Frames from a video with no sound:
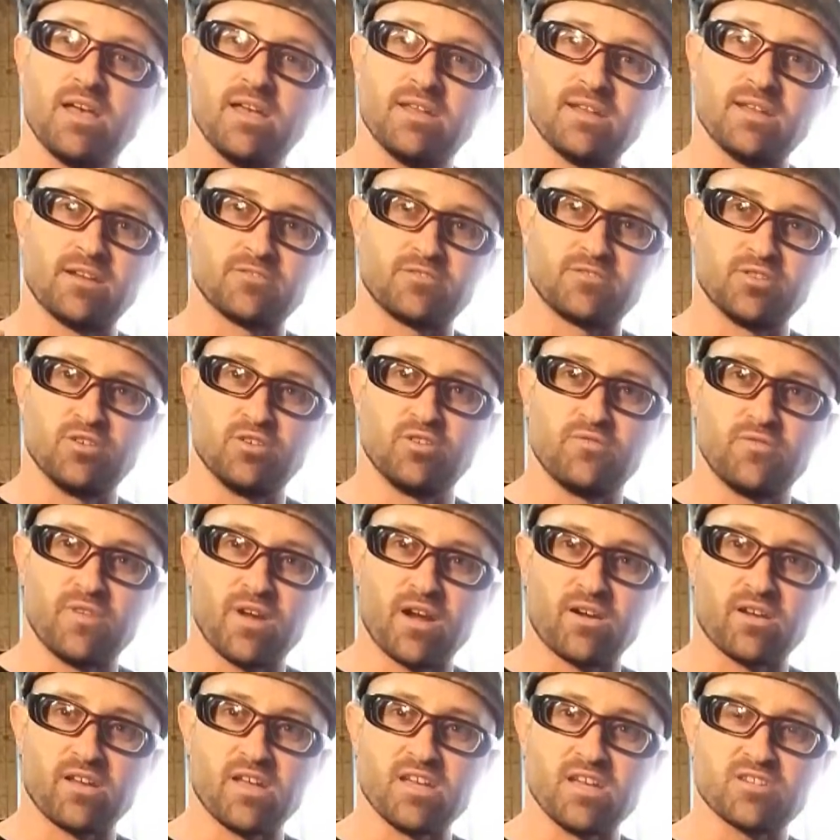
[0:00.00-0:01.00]
Now, due to
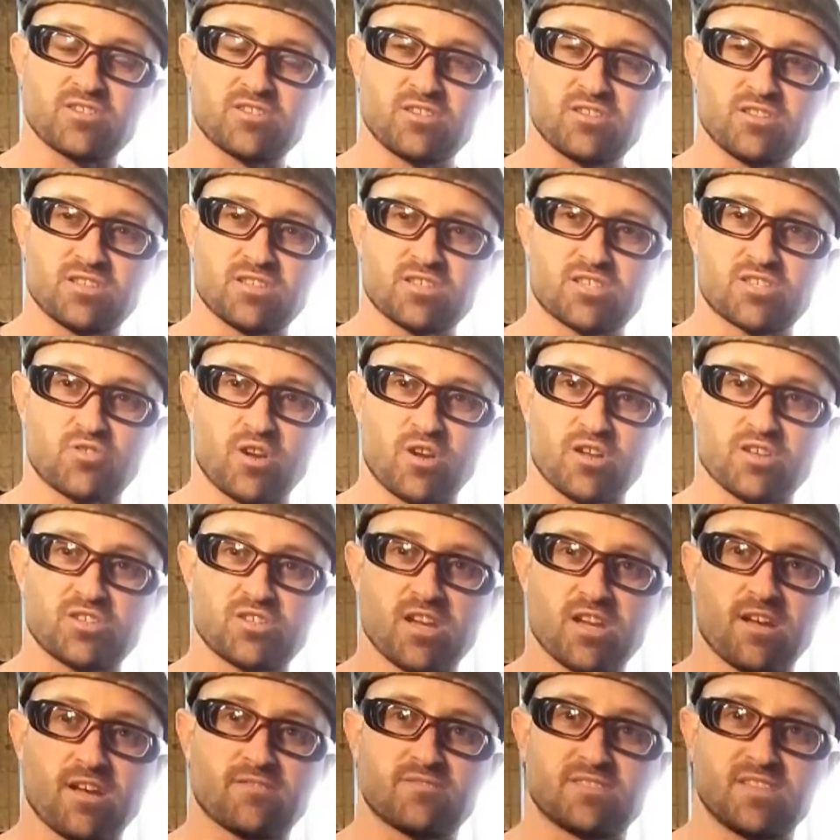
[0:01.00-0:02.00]
variation in the strut
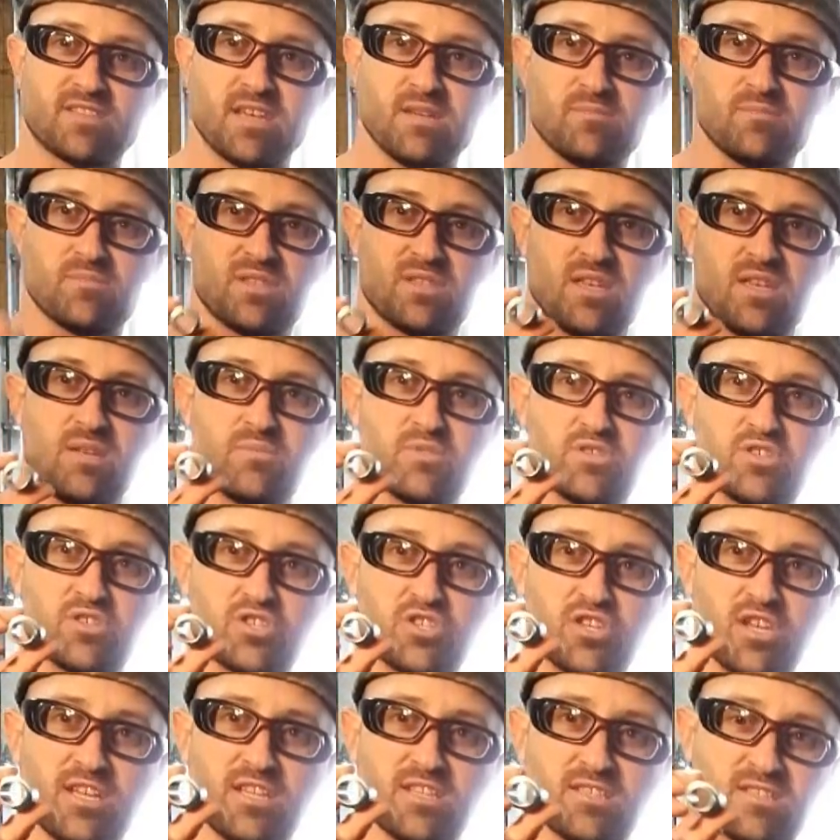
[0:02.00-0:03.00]
shafts, Team Z
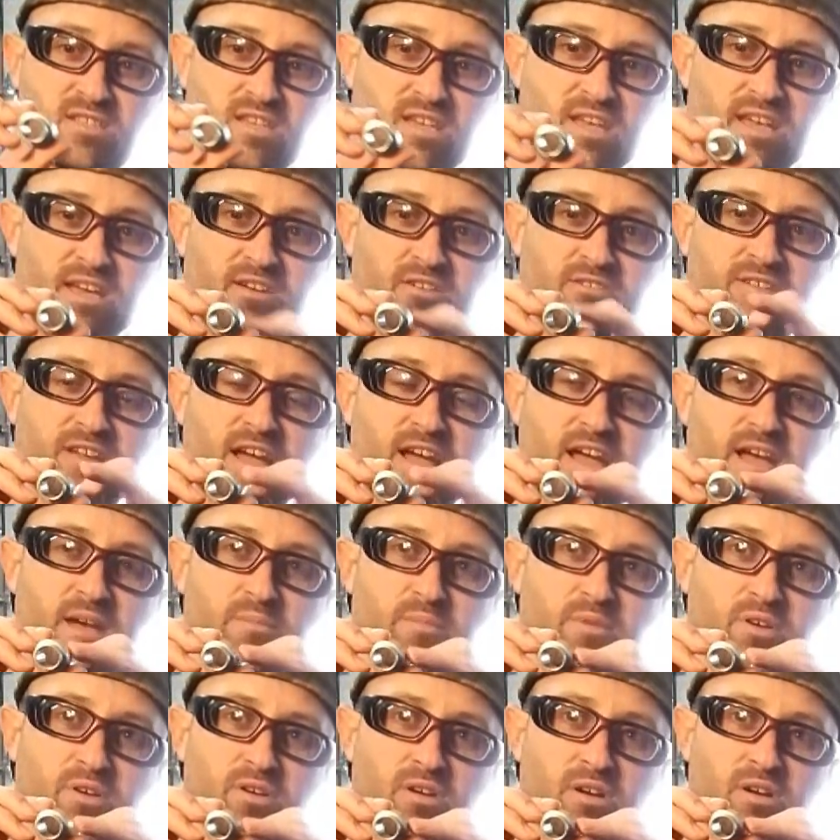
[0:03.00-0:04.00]
machines the inner
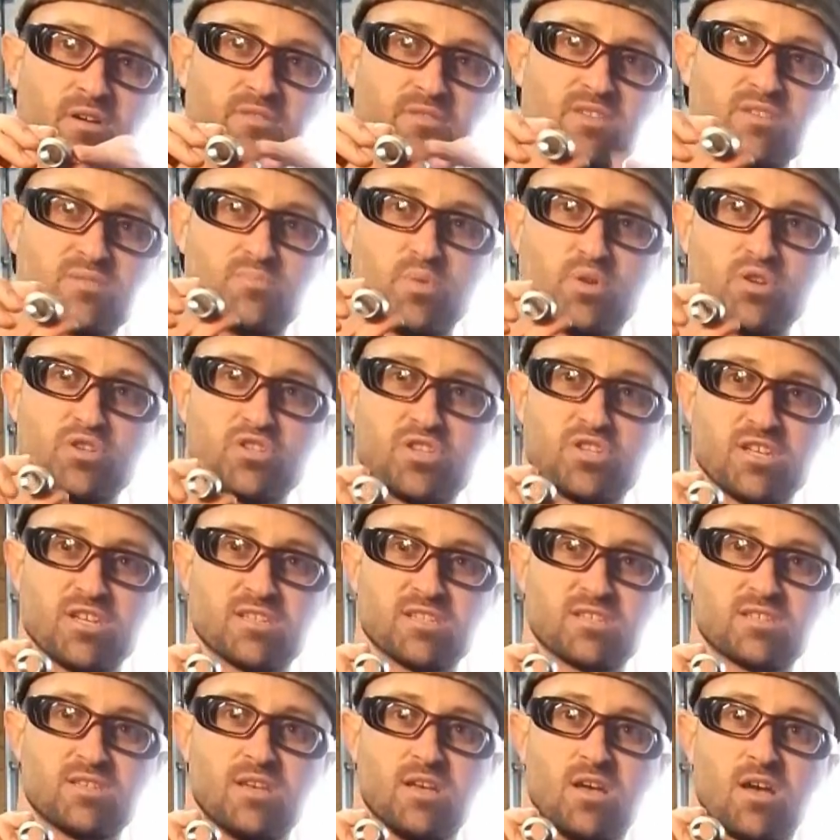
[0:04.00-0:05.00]
diameter of these
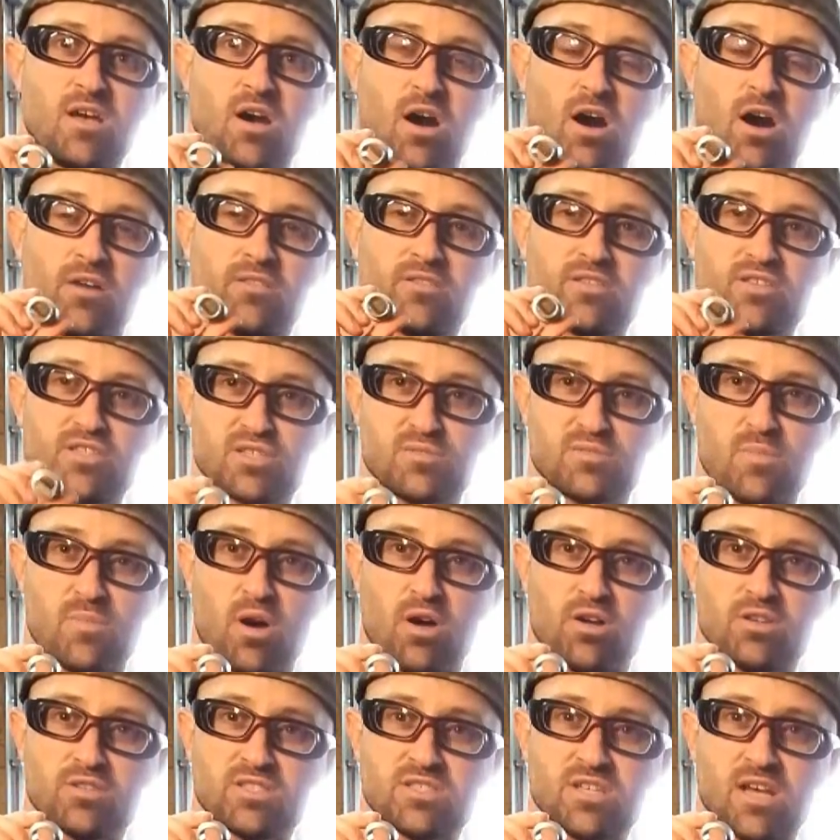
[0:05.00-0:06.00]
bushings on the
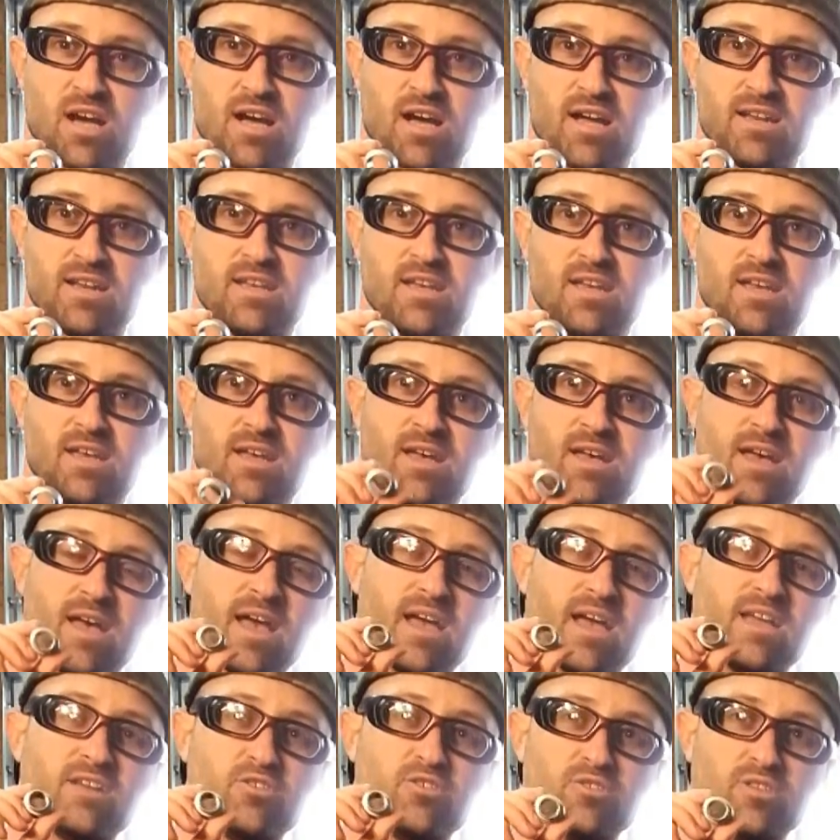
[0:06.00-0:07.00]
small side,
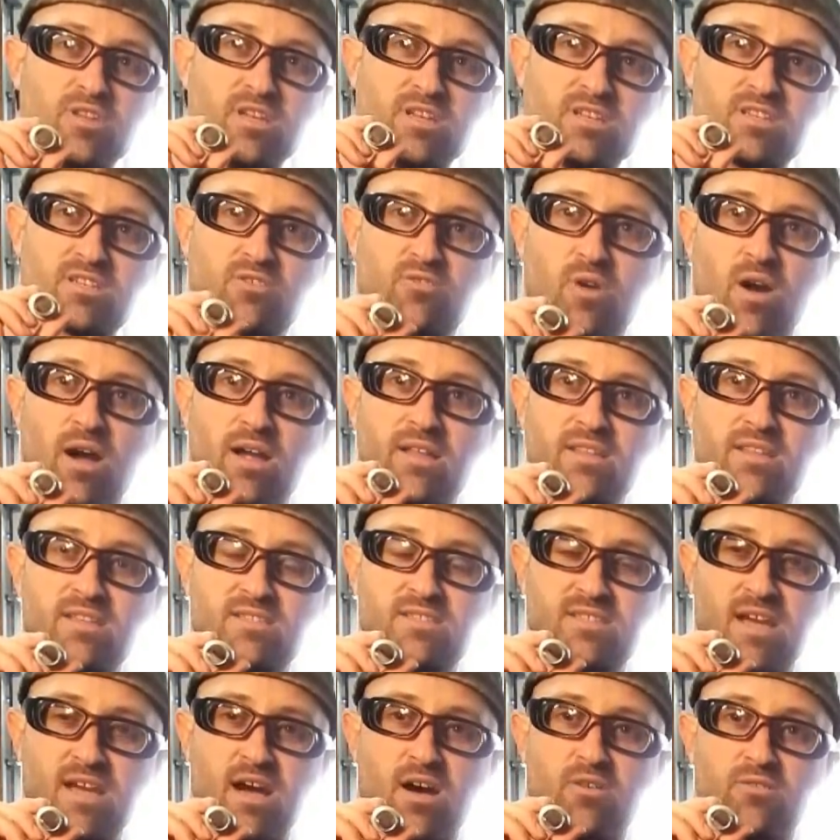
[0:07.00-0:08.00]
and you need to grind
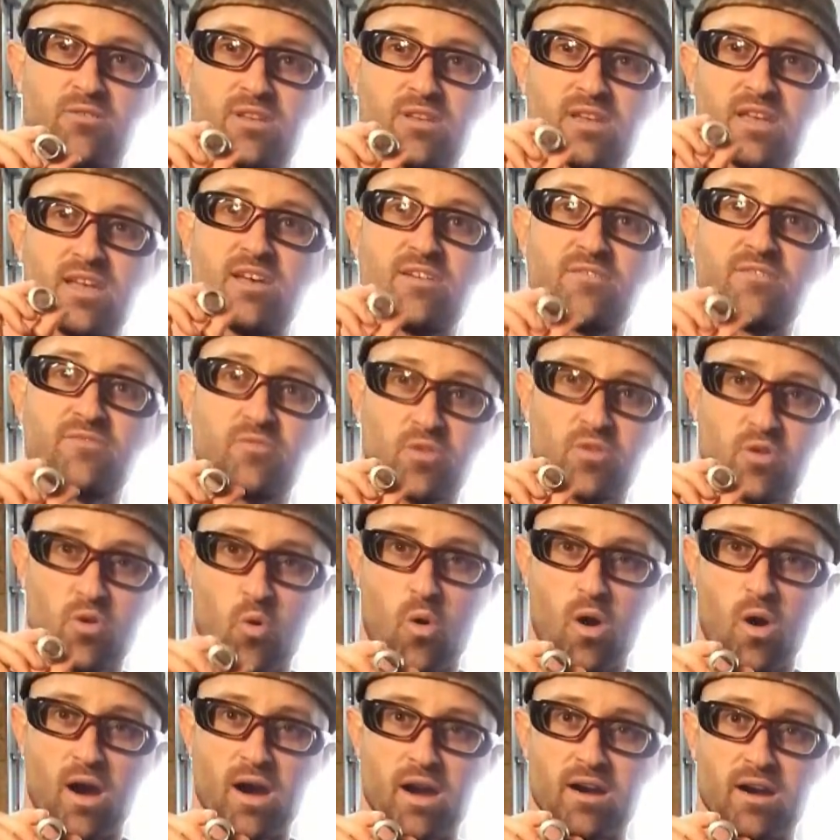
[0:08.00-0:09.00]
these out, if
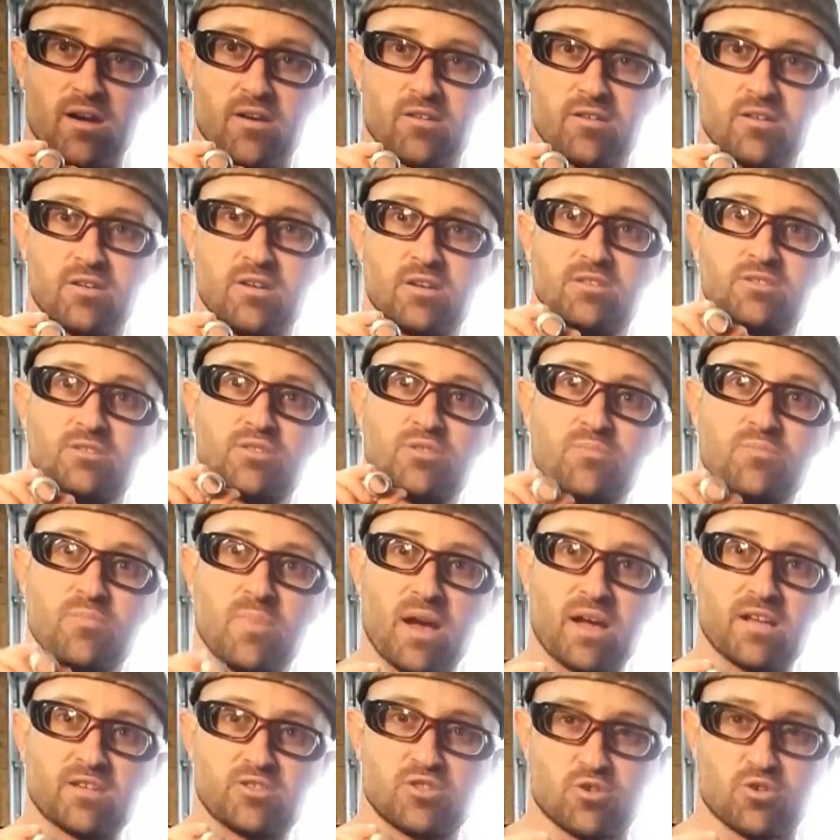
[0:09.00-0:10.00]
required, to
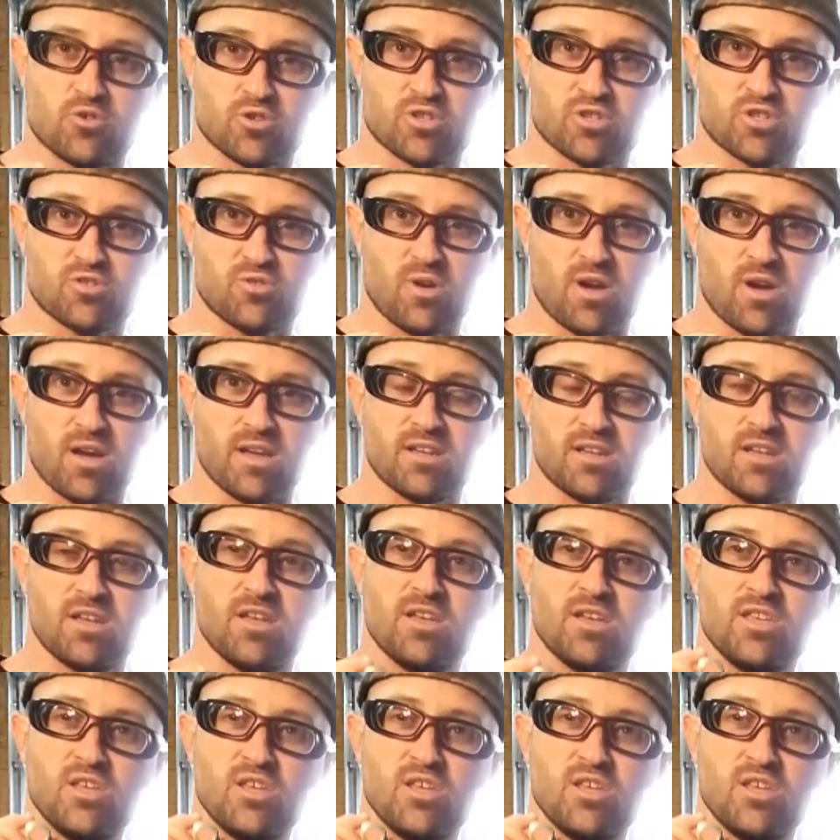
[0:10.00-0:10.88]
match your strut.